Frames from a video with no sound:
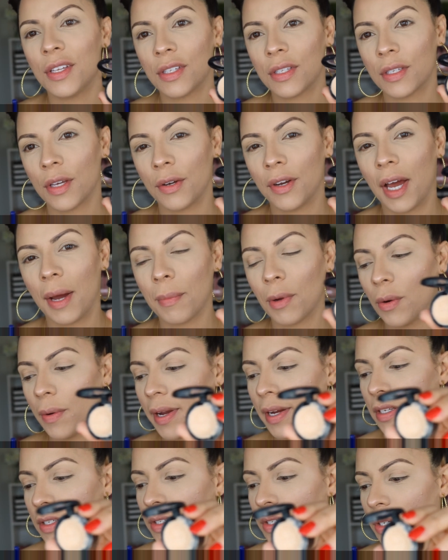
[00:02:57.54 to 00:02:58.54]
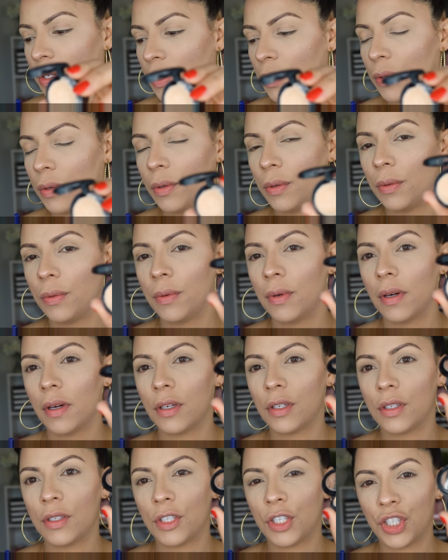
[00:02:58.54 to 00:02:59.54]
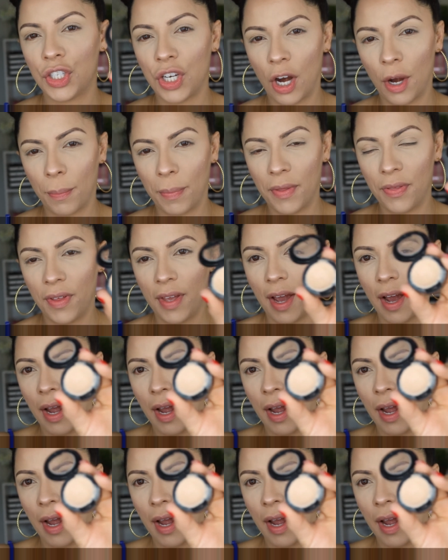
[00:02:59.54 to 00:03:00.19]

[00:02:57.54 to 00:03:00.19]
So now I'm going to sharpen the